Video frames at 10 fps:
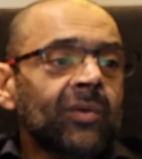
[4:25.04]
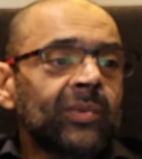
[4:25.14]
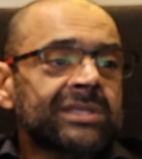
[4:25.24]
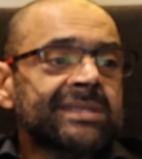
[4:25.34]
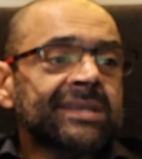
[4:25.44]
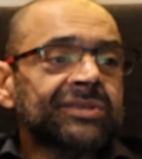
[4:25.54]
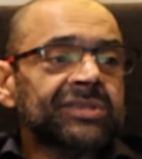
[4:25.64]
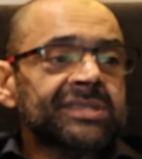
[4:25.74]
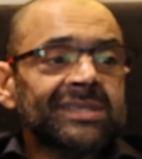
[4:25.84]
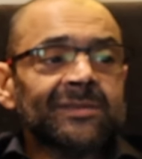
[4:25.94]
with
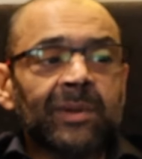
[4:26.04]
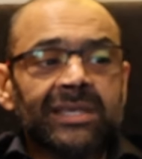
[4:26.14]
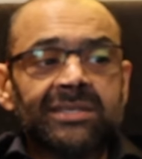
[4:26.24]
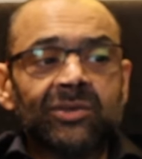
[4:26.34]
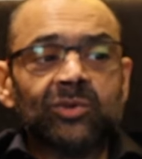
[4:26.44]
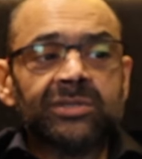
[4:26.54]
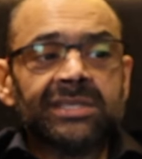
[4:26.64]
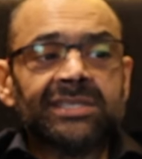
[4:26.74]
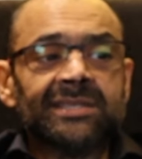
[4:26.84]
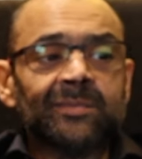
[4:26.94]
citrus and spicy notes
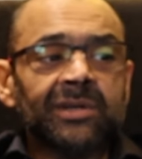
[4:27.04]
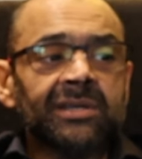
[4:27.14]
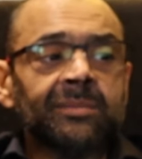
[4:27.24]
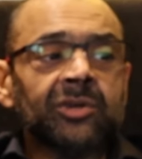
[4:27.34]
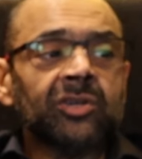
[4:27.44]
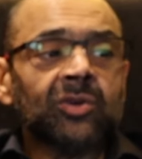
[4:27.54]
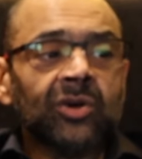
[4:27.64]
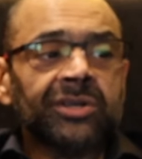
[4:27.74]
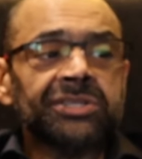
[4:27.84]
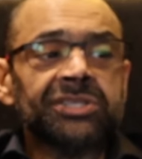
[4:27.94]
such as bergamot,
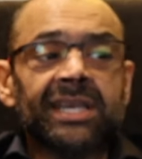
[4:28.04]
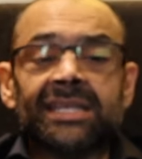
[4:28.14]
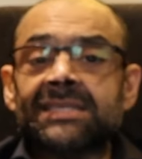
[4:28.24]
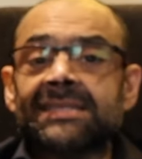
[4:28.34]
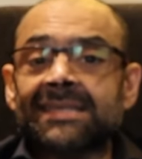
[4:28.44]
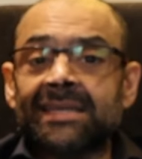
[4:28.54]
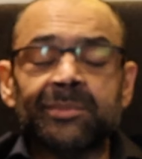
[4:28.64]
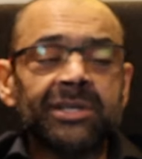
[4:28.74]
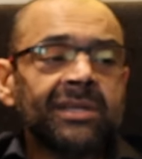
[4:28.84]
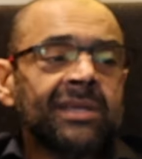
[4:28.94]
orange, and
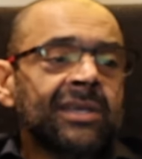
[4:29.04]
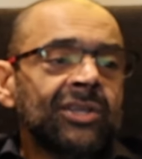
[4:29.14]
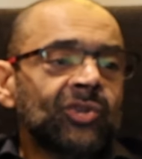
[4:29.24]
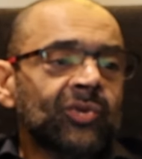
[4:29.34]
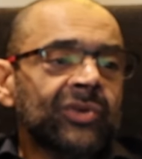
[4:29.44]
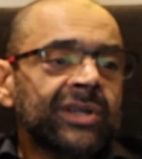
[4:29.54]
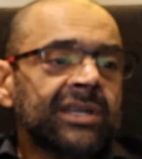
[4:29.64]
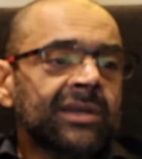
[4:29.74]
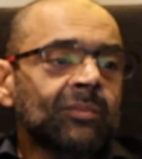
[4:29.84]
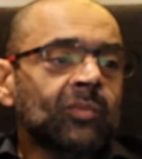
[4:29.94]
cinnamon to
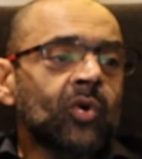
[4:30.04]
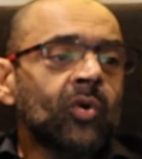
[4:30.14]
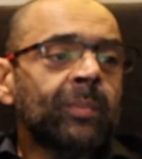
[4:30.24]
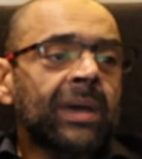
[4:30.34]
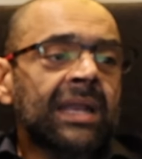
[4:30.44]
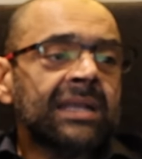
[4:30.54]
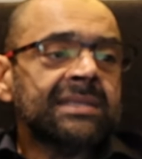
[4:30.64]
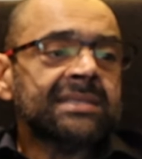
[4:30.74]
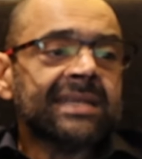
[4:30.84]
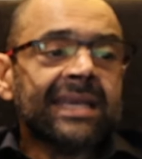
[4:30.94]
create a more
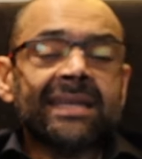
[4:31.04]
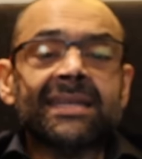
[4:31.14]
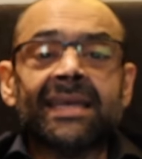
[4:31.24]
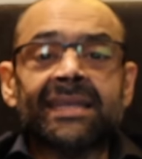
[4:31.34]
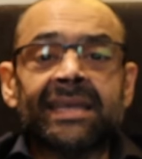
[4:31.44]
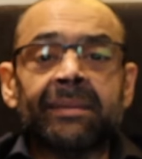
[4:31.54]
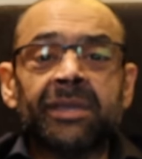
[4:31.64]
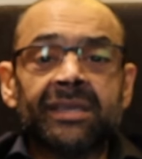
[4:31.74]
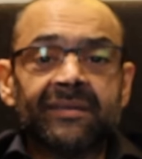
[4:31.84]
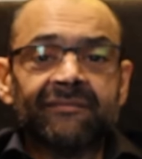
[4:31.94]
balanced and
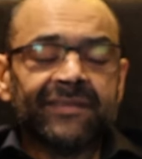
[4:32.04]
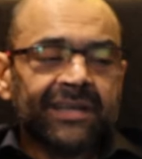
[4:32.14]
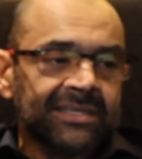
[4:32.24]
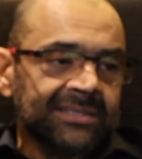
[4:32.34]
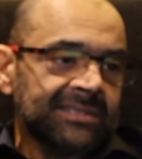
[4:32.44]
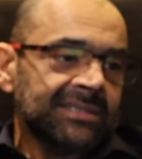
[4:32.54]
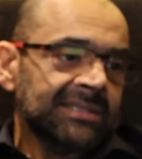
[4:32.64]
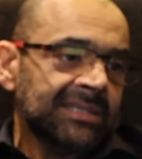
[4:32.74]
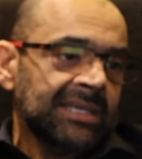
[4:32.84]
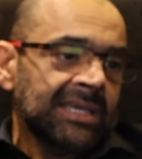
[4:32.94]
dynamic fragrance.
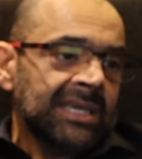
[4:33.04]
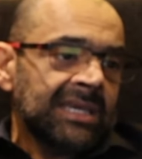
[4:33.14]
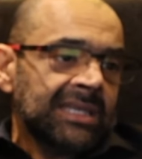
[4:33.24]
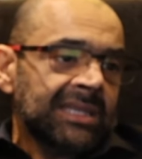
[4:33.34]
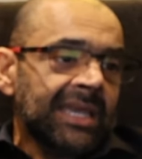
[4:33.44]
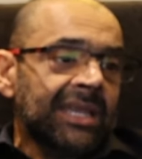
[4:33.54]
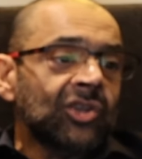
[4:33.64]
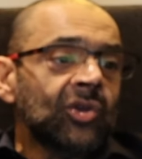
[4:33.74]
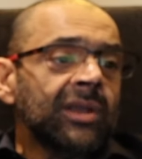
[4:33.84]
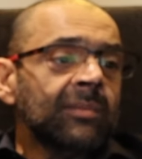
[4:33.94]
The
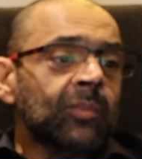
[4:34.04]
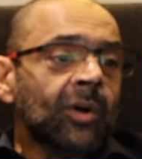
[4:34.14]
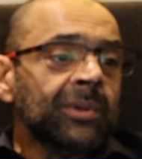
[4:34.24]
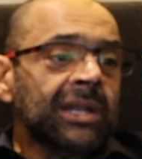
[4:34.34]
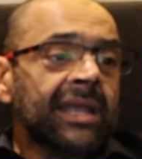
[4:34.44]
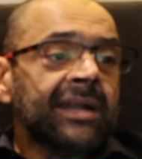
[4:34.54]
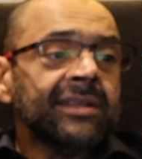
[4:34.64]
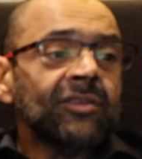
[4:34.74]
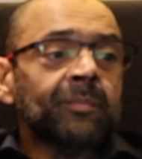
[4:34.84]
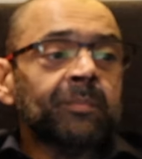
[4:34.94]
enduring
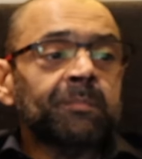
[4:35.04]
popularity of